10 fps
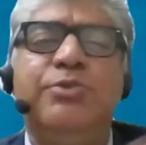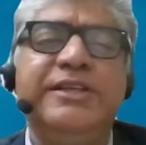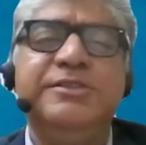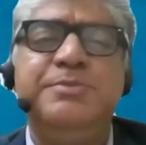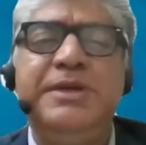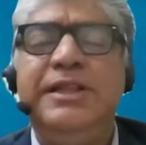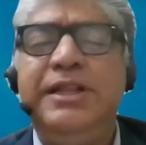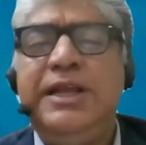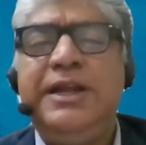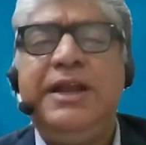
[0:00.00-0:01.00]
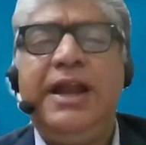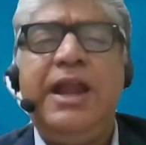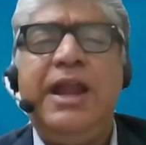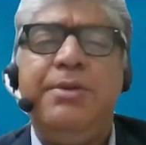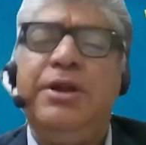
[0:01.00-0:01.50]
what has been the
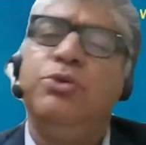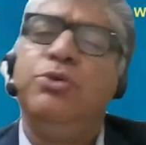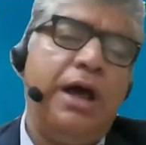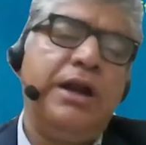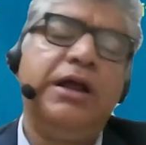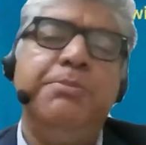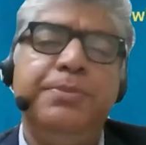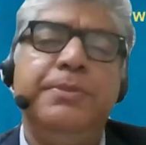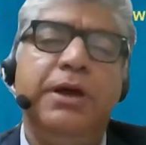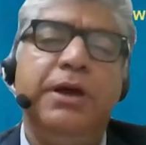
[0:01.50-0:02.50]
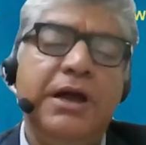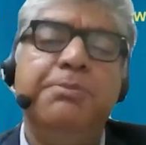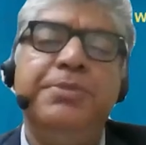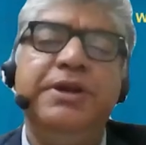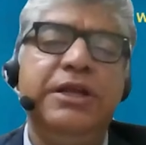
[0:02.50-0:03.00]
trend? I mean, do our
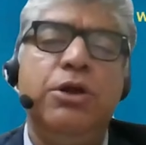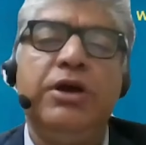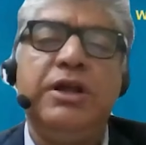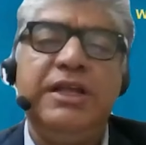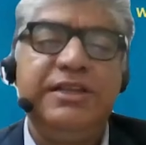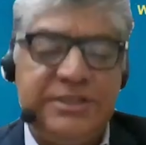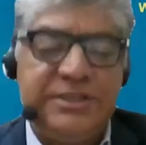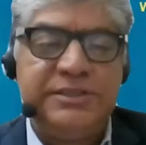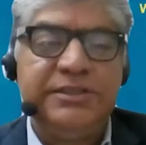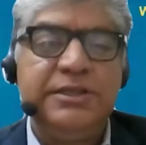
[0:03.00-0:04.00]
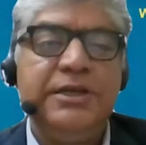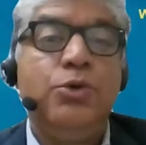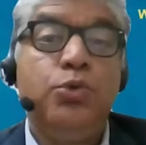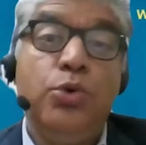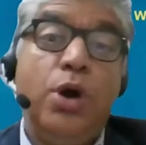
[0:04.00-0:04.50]
companies and organizations
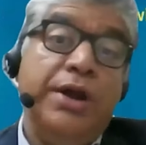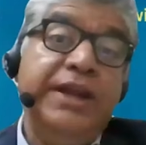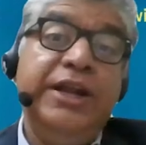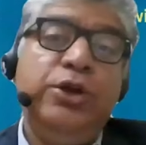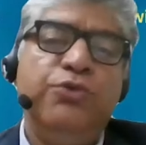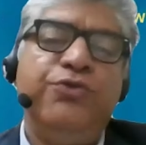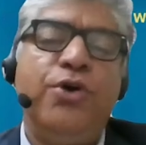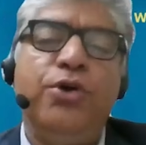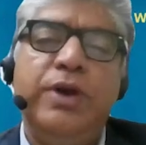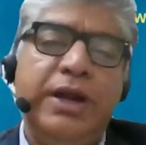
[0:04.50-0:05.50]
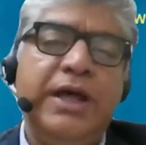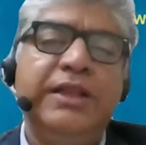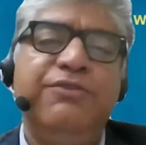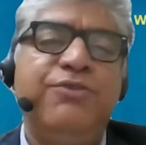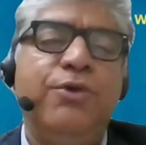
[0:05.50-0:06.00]
who need to follow it,
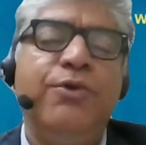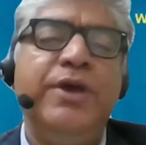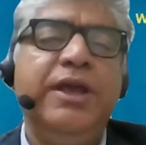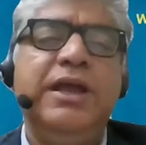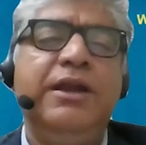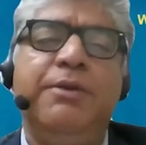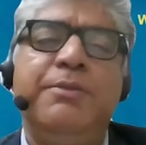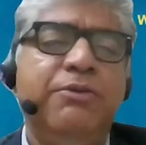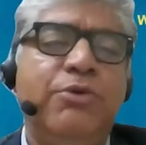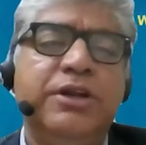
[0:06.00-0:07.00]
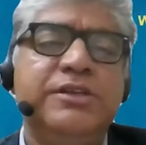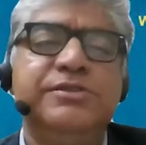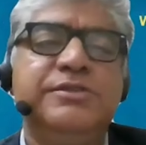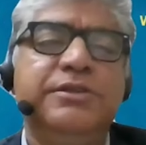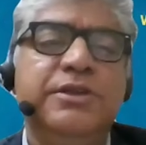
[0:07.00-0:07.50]
are they following it? I mean,
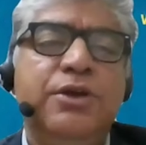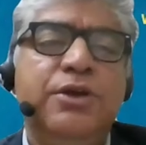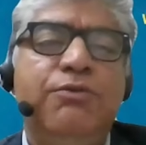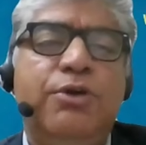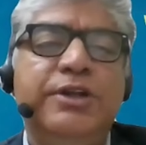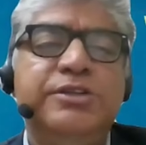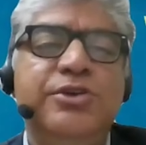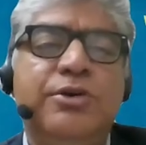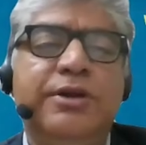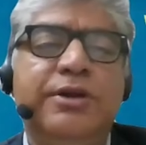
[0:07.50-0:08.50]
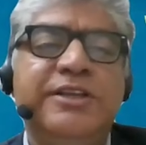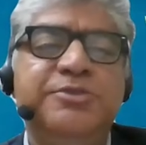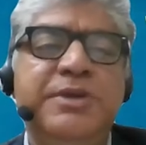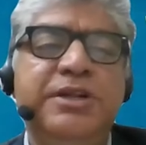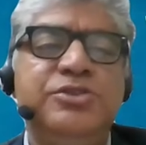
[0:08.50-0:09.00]
what is your
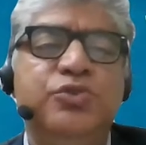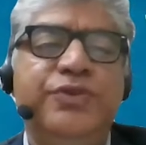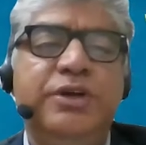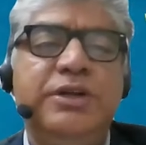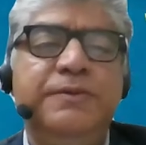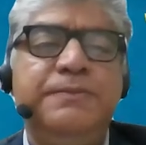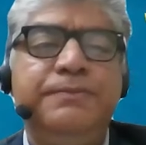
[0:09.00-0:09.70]
experience so far?